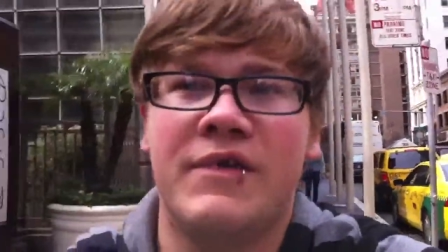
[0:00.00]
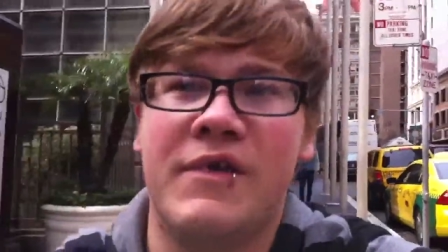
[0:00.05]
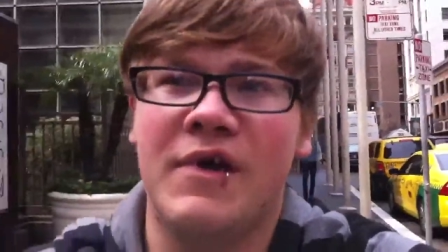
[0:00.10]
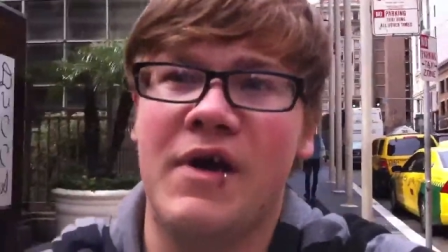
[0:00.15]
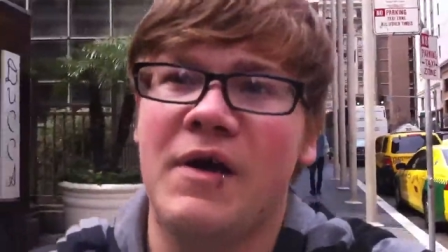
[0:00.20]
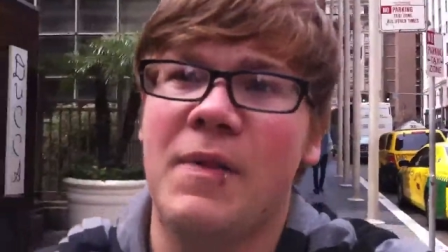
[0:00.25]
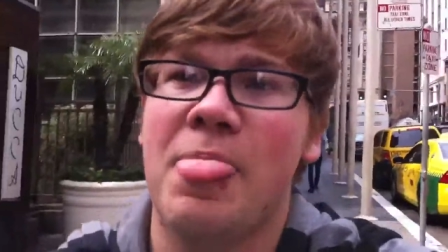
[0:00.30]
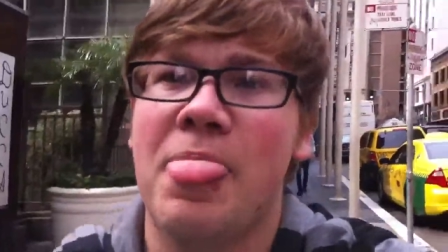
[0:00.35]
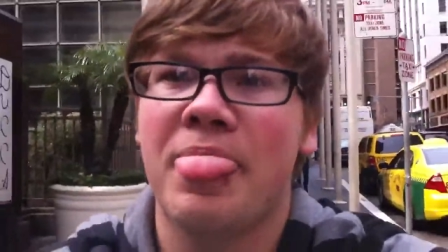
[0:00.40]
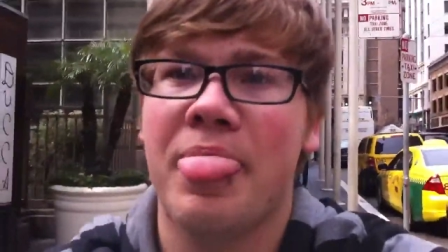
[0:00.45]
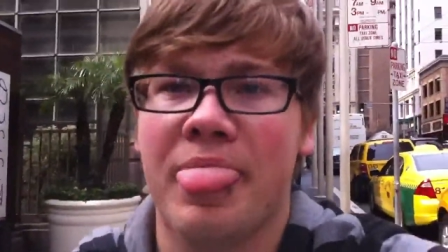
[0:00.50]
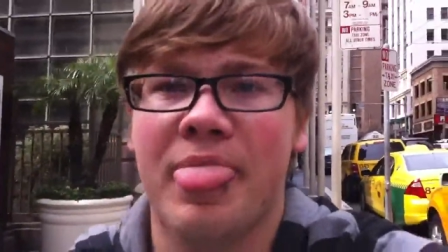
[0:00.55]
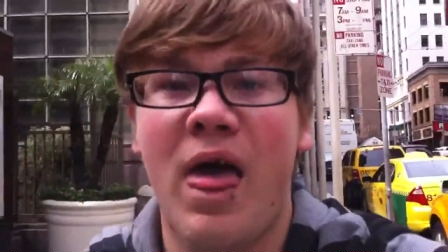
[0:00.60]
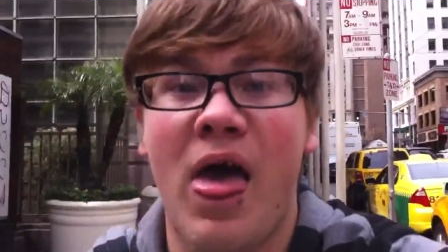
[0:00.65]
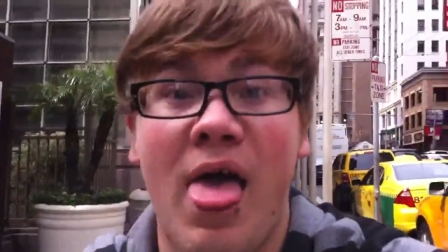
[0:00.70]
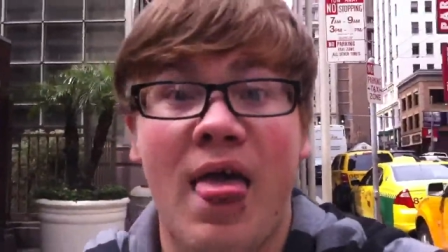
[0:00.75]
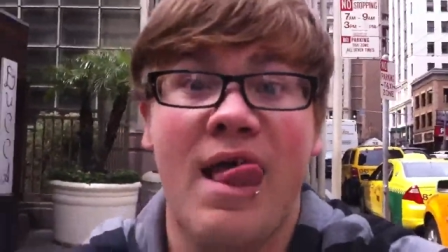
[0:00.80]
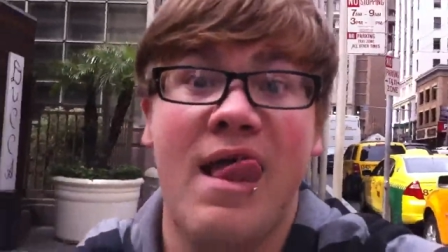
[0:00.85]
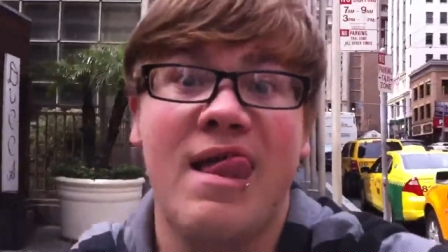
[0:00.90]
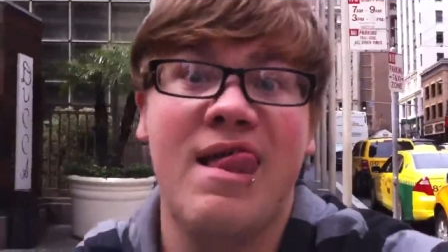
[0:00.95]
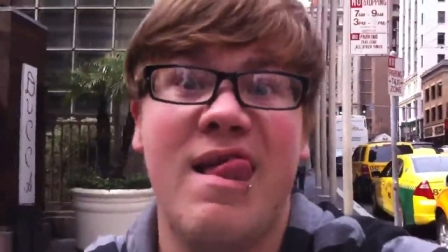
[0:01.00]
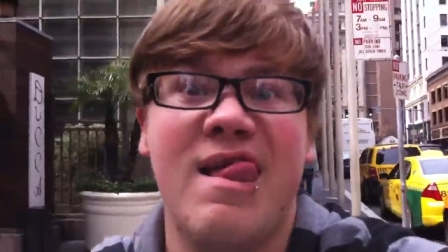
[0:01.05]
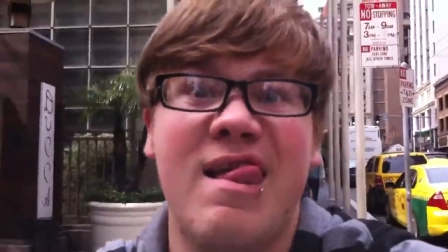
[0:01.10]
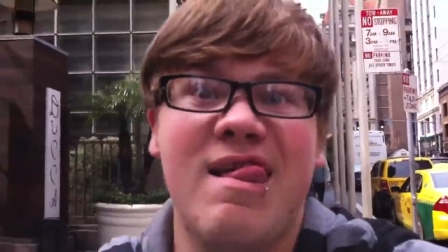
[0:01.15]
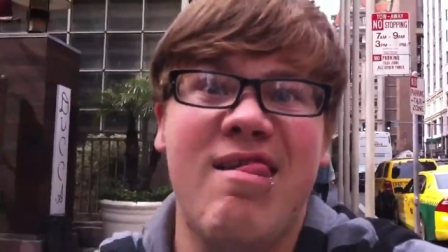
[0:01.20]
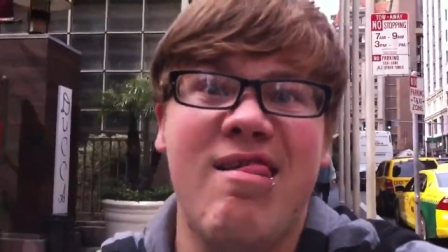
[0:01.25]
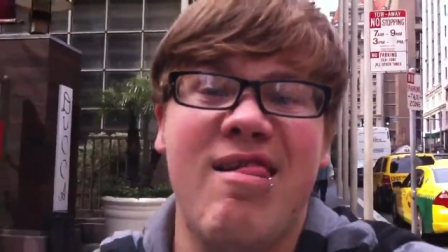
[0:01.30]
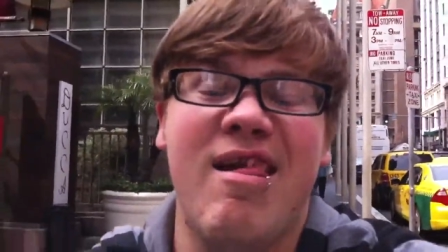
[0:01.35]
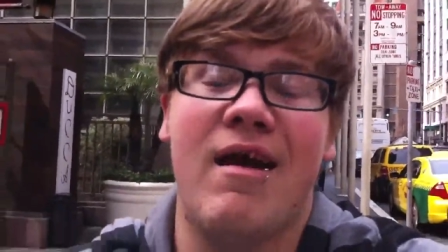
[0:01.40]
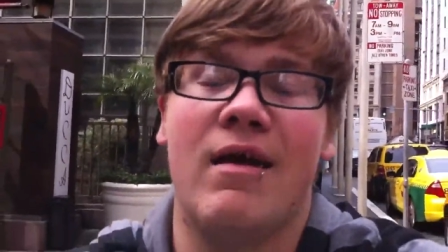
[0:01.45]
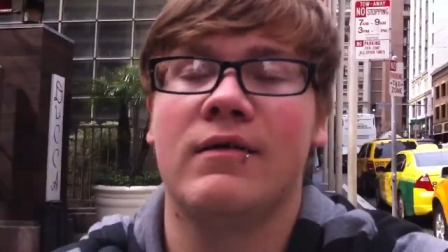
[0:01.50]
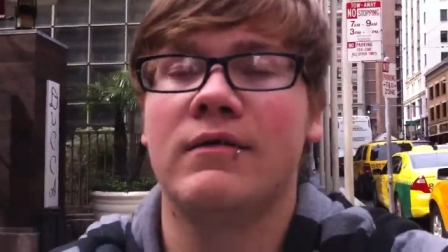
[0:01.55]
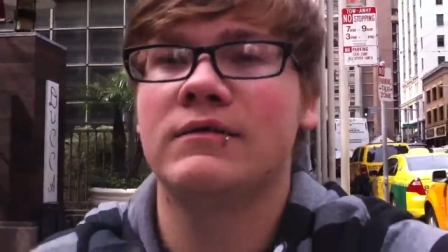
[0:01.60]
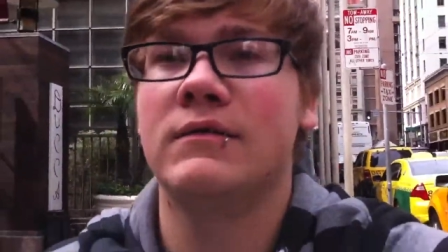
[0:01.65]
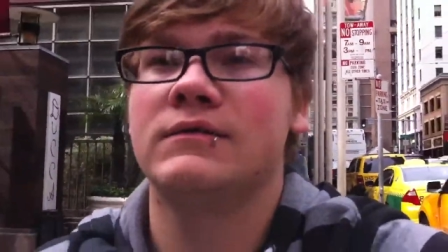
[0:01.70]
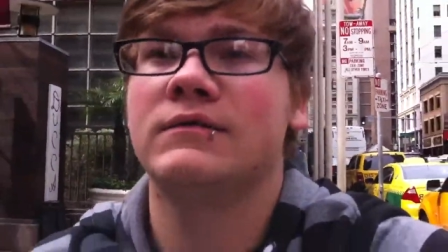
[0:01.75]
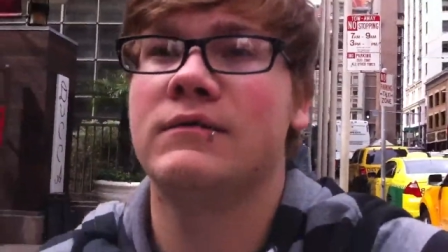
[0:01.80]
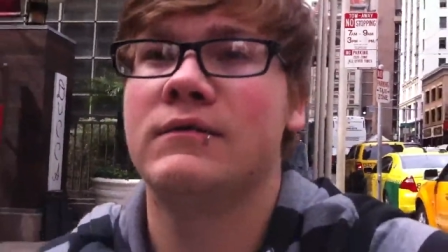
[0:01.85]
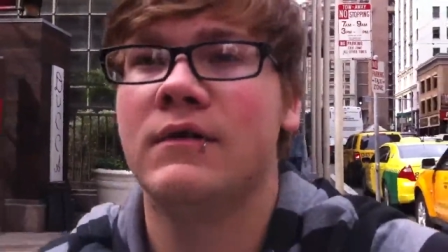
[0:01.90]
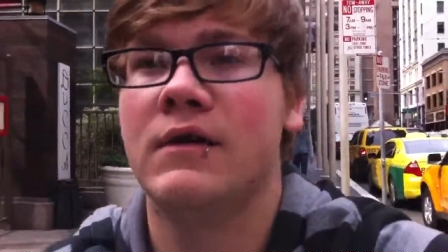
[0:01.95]
So. Yeah.
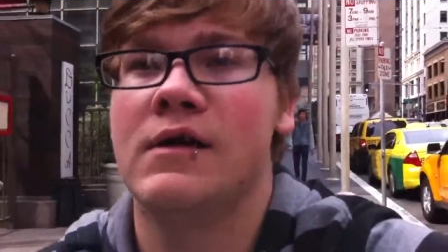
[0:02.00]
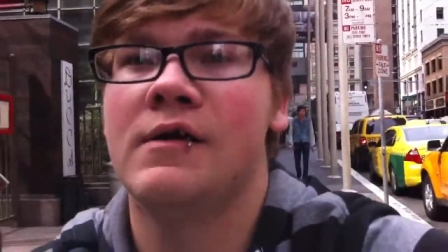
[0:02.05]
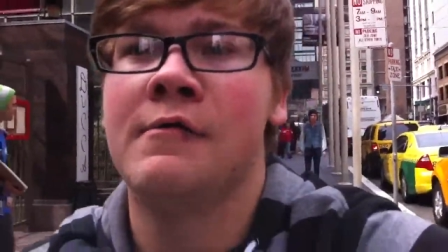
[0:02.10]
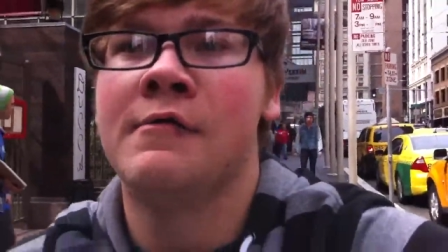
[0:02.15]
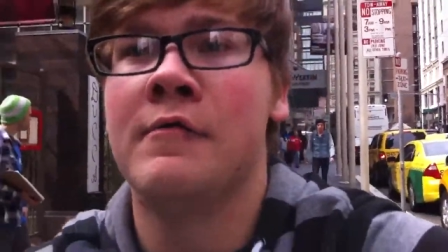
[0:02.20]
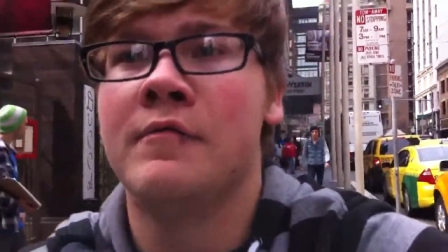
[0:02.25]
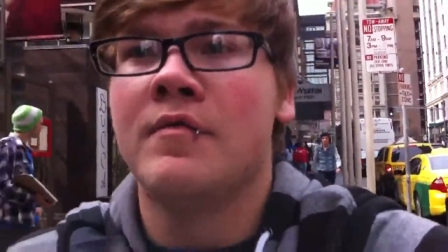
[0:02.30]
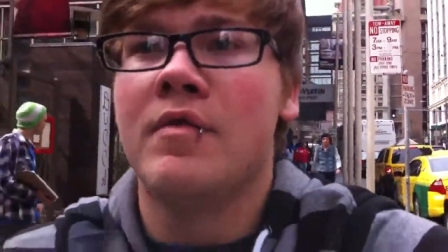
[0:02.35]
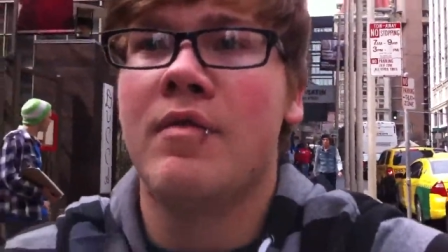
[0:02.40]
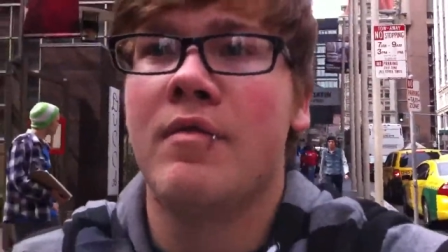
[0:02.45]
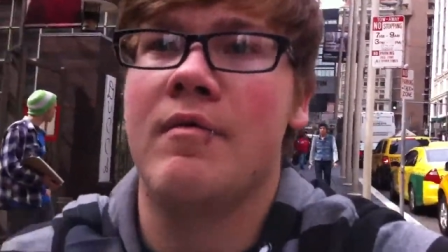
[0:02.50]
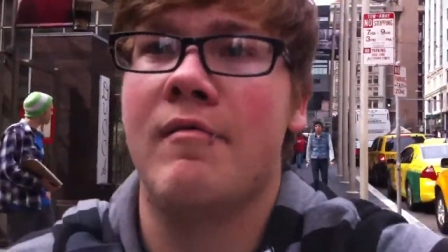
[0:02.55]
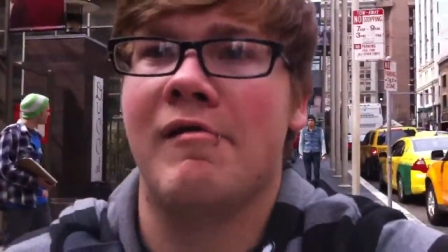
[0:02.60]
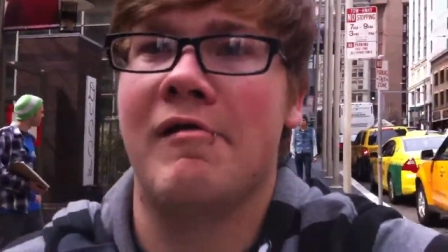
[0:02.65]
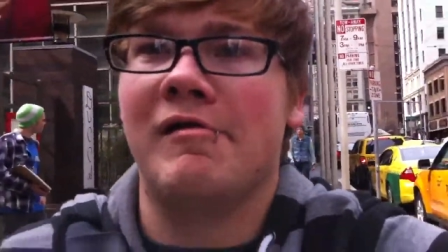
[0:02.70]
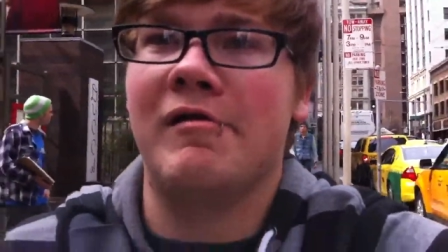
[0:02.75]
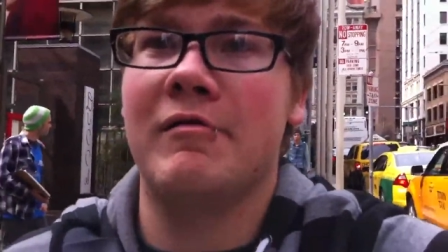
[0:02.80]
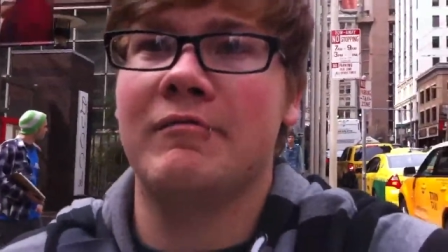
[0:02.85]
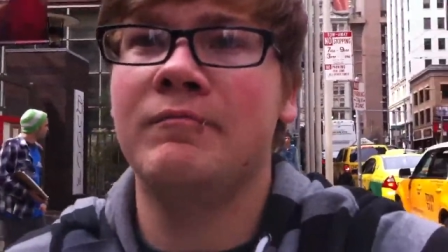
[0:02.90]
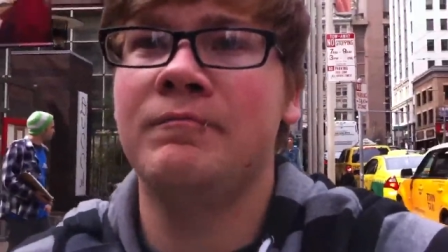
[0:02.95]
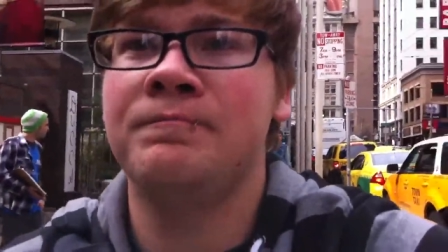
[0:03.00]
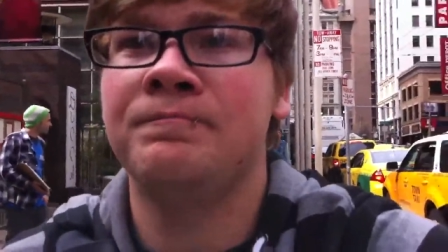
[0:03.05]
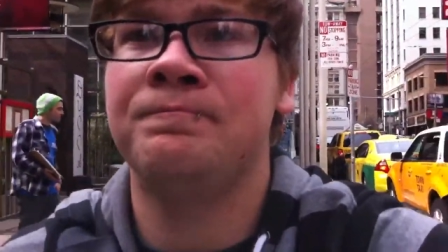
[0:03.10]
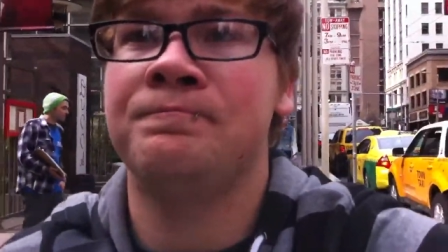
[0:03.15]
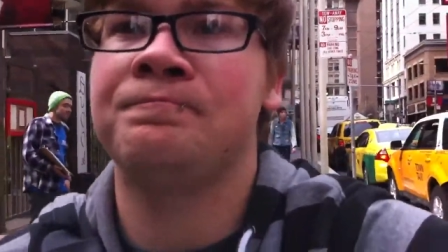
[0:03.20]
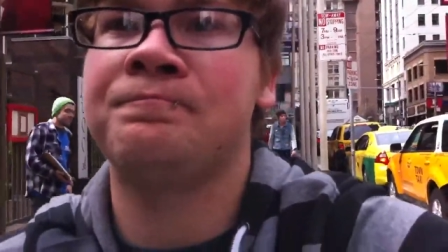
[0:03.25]
Um.